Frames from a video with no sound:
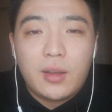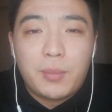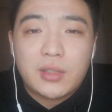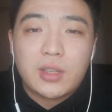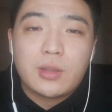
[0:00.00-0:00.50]

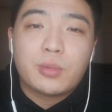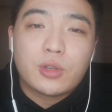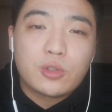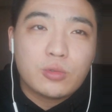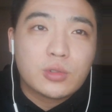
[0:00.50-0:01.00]

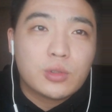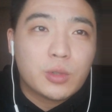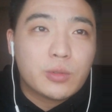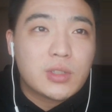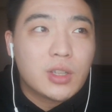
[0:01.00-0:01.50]
basketball shoes,
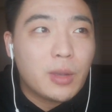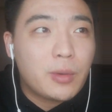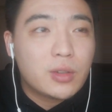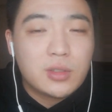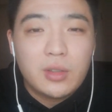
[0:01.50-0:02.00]
what do we think
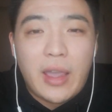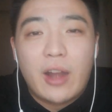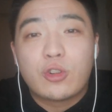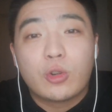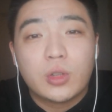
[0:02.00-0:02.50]
about
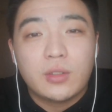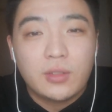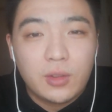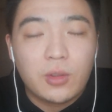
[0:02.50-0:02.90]
Air Jordan?